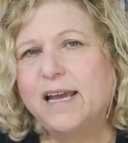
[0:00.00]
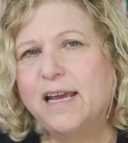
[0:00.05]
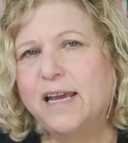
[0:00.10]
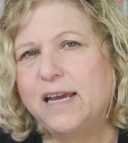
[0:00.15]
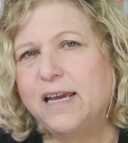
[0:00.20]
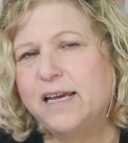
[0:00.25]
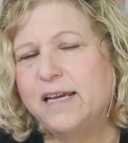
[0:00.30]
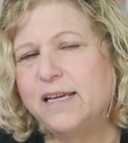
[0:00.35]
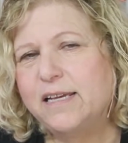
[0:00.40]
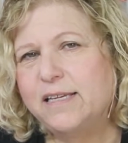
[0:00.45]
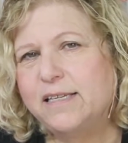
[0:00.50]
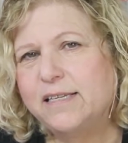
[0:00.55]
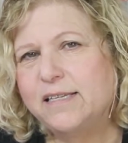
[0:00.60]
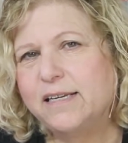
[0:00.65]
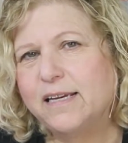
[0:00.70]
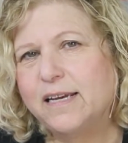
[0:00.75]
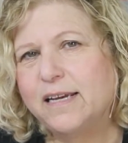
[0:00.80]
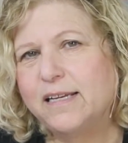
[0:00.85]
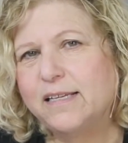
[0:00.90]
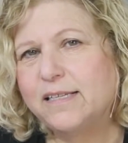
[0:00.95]

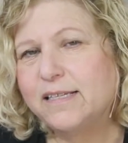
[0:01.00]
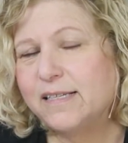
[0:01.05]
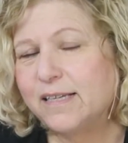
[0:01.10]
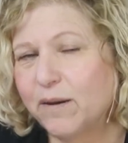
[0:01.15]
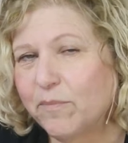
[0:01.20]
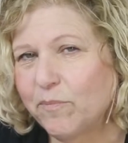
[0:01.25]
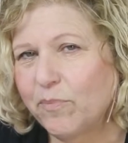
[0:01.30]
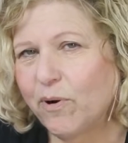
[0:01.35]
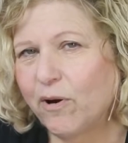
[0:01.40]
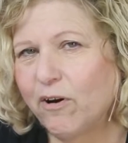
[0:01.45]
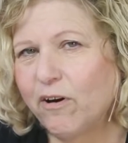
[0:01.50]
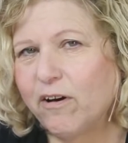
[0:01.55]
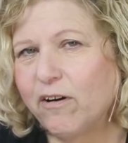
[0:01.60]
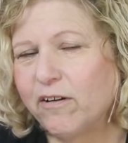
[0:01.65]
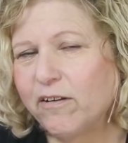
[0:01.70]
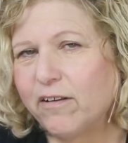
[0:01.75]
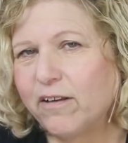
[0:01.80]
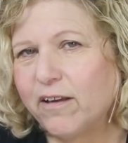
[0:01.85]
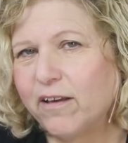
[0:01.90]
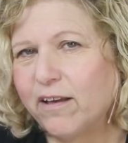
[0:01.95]
is in some
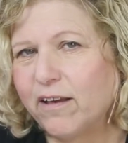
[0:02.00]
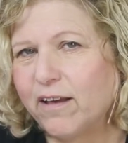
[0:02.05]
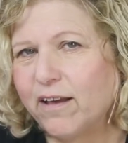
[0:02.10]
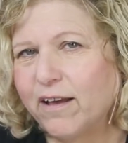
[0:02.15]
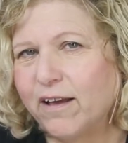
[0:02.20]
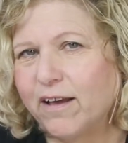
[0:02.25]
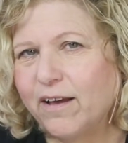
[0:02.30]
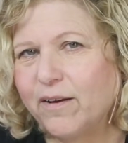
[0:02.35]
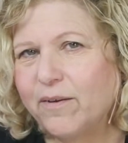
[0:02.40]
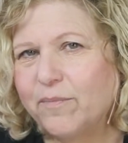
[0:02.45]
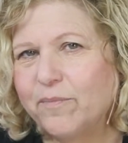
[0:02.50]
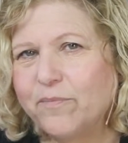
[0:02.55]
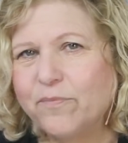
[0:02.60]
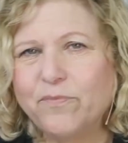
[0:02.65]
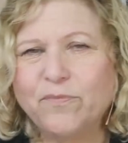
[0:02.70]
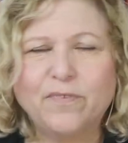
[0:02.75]
part a